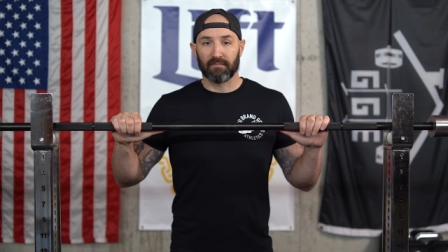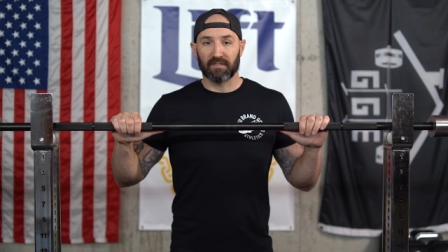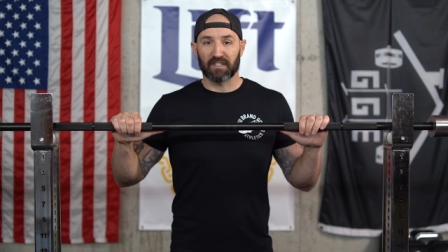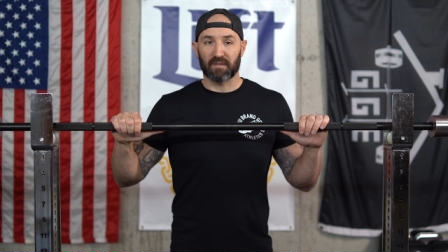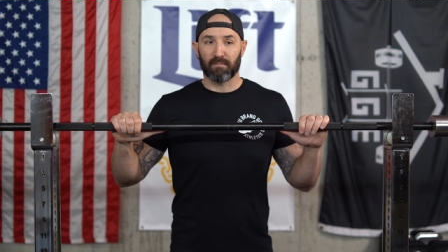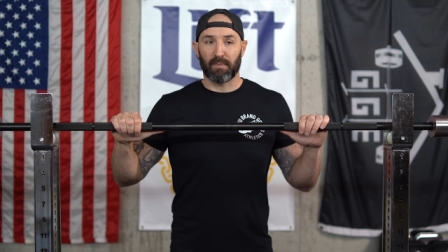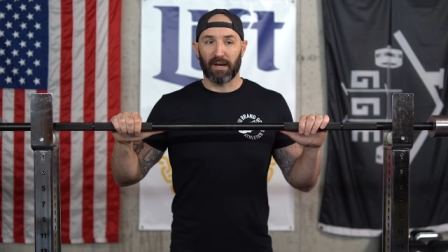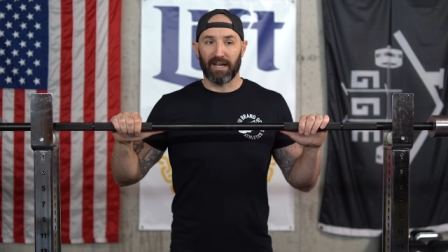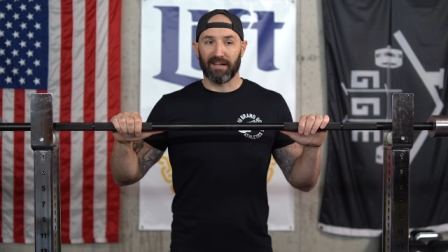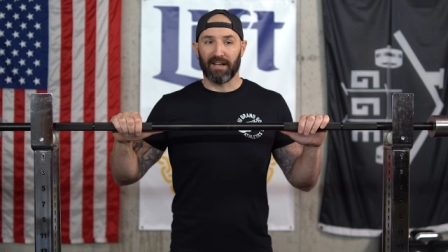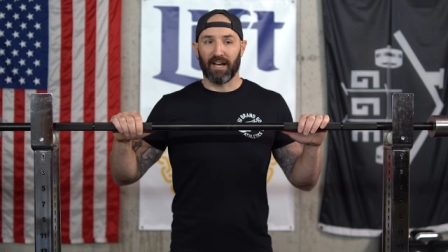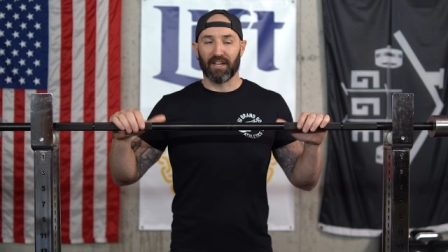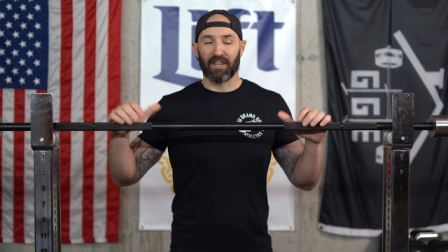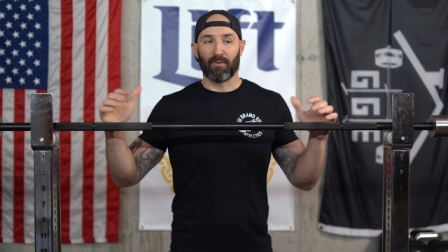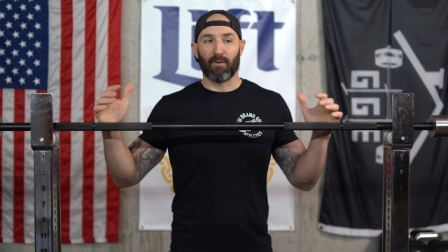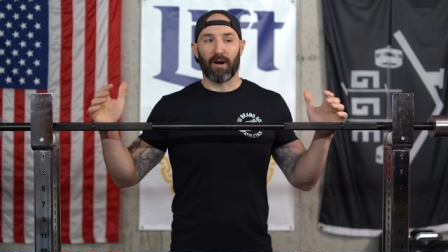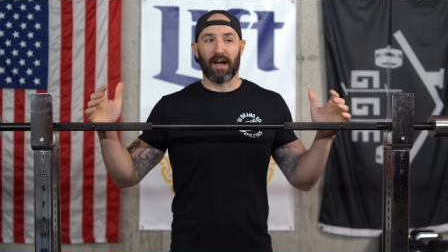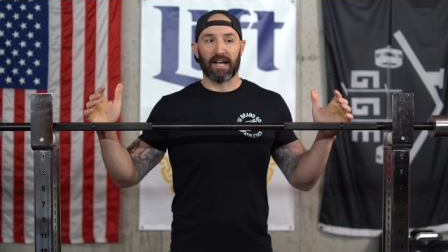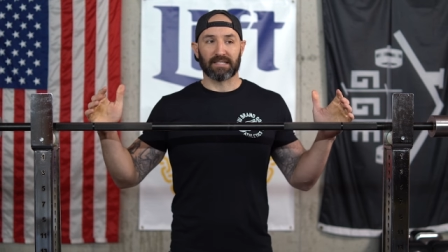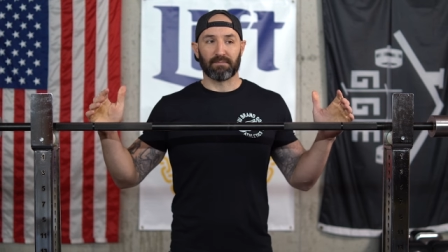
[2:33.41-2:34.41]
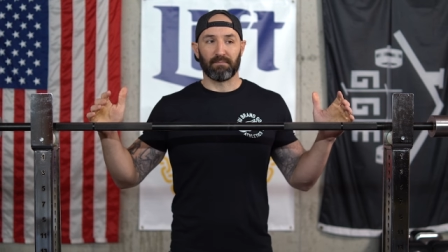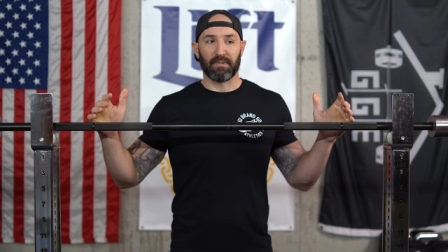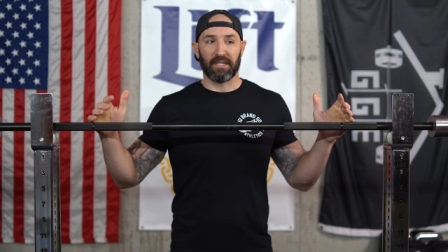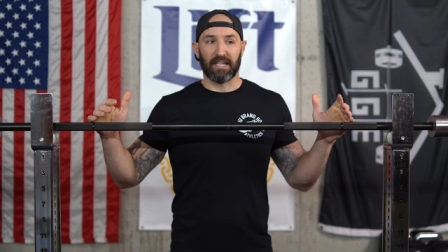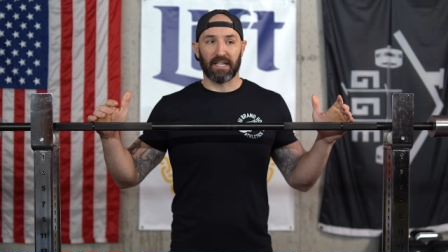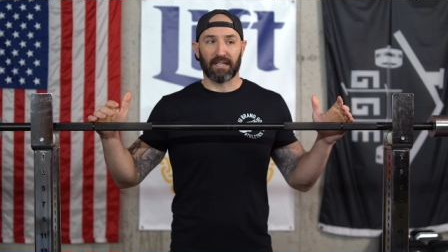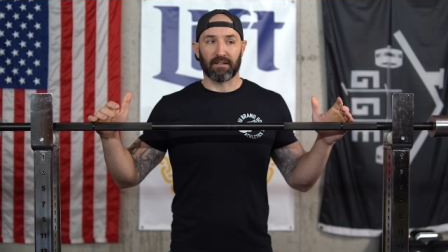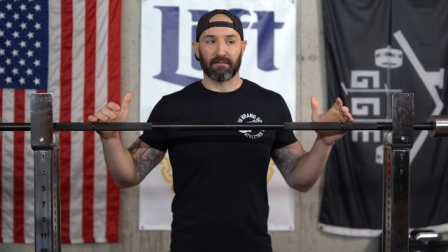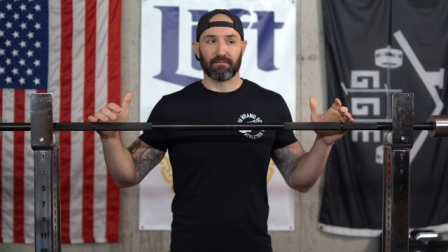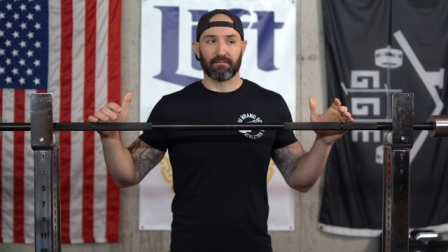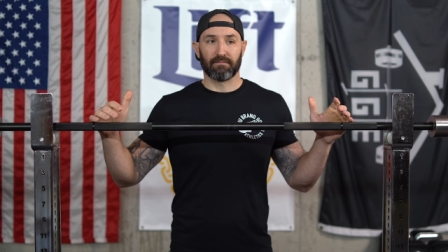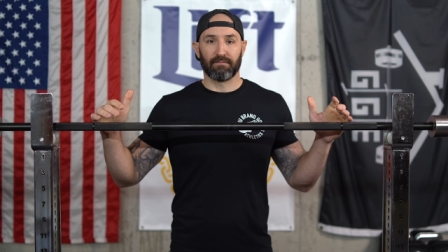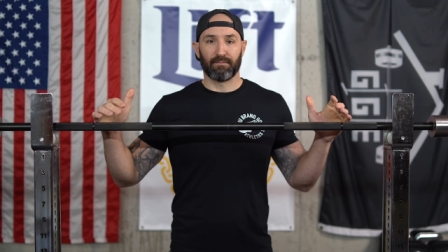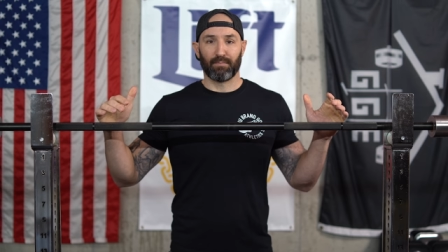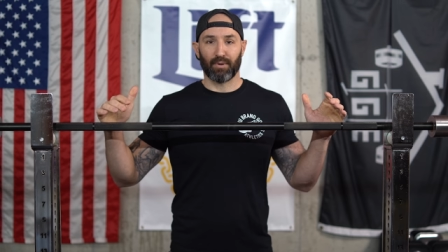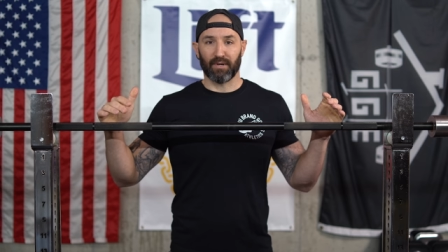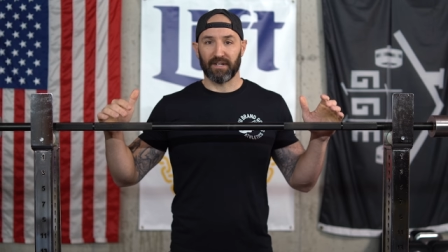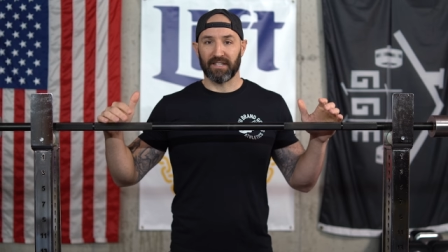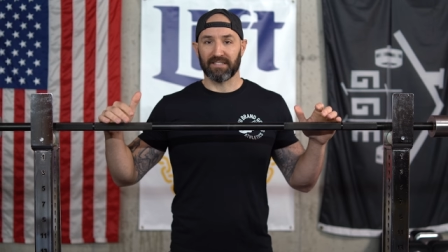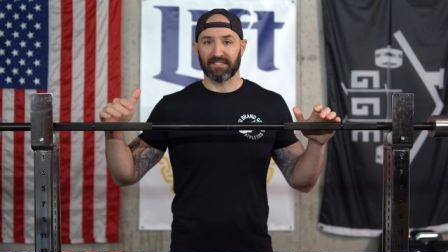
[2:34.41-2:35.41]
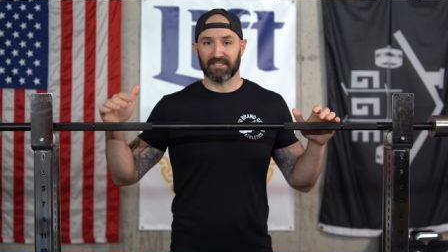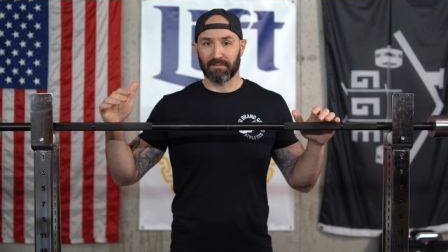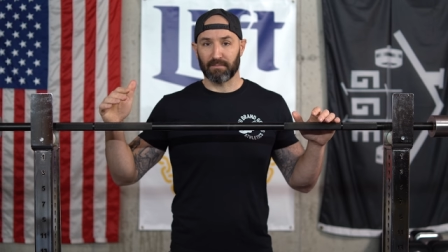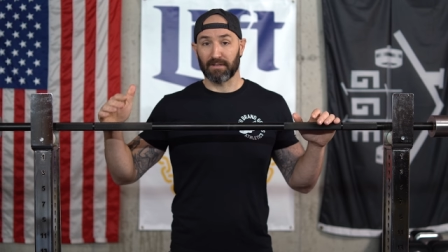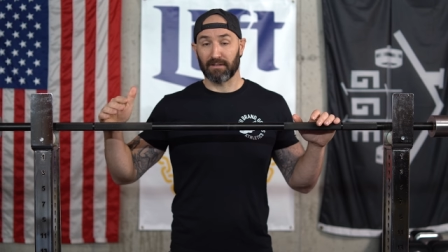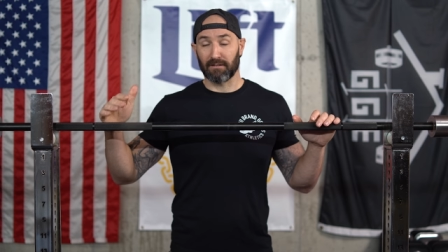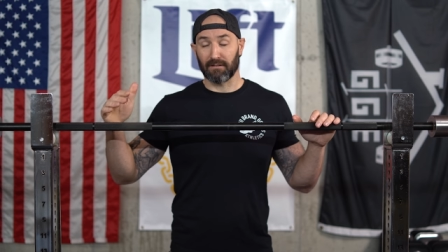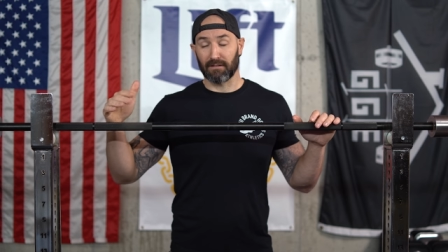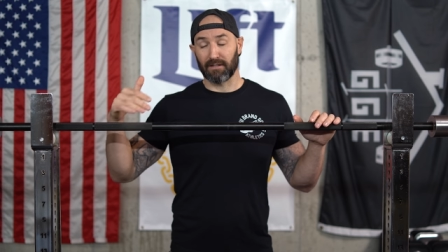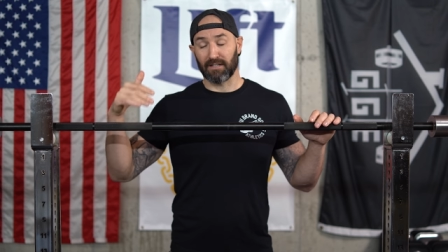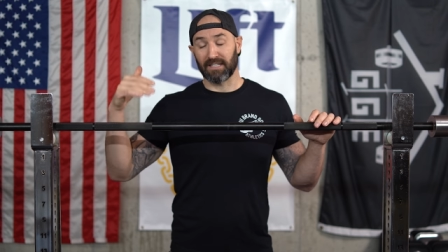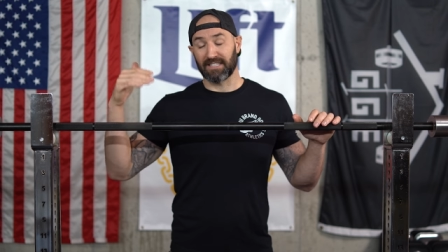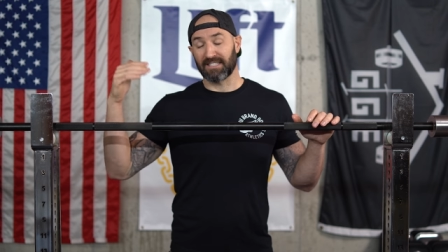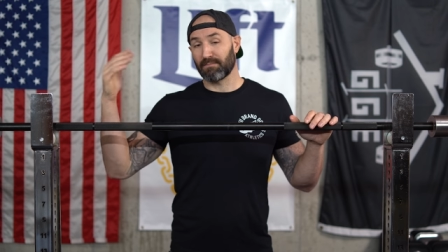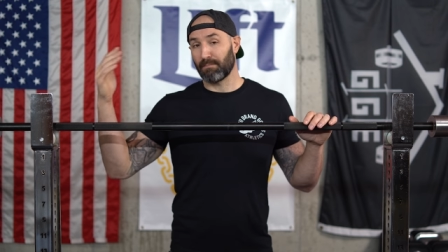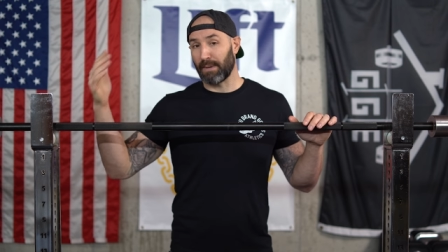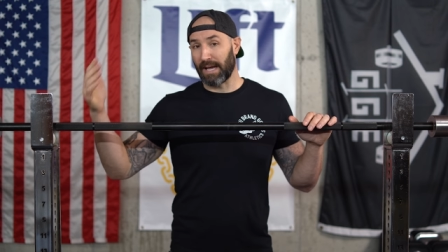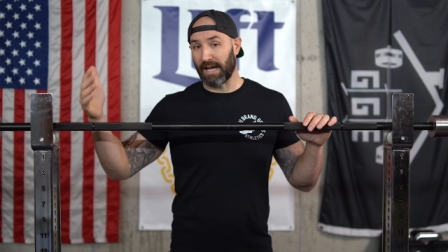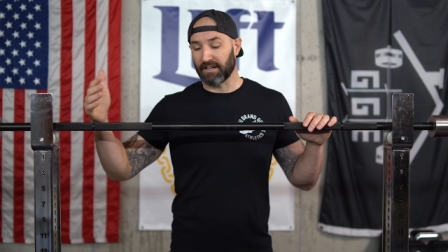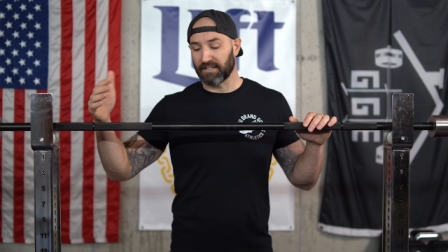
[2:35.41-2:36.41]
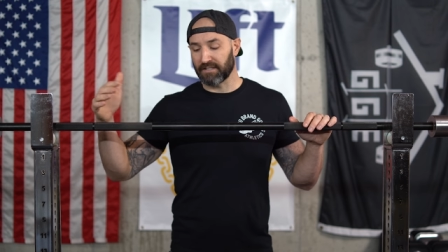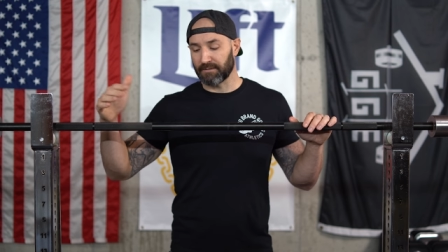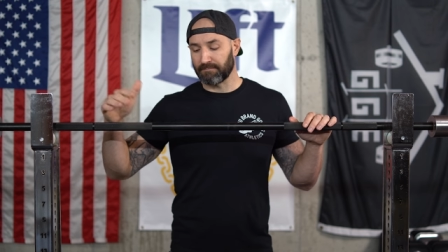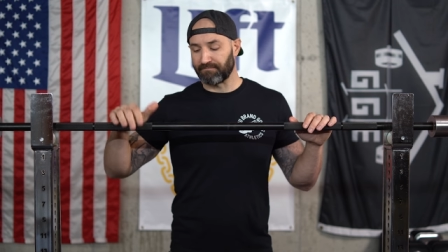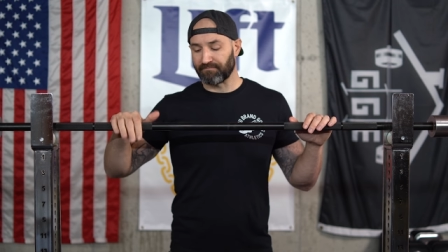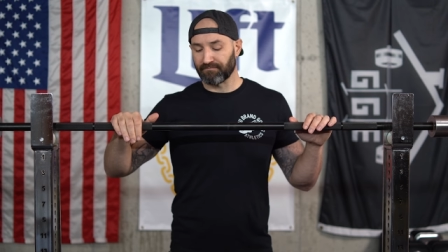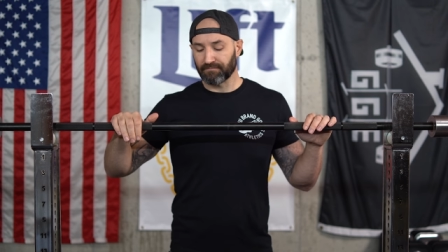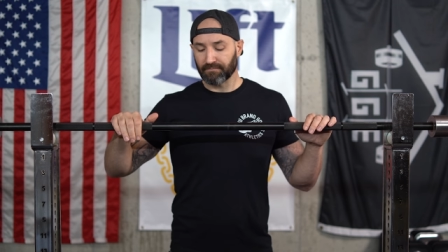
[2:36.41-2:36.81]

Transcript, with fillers: despite otherwise being pretty similarly spec'd.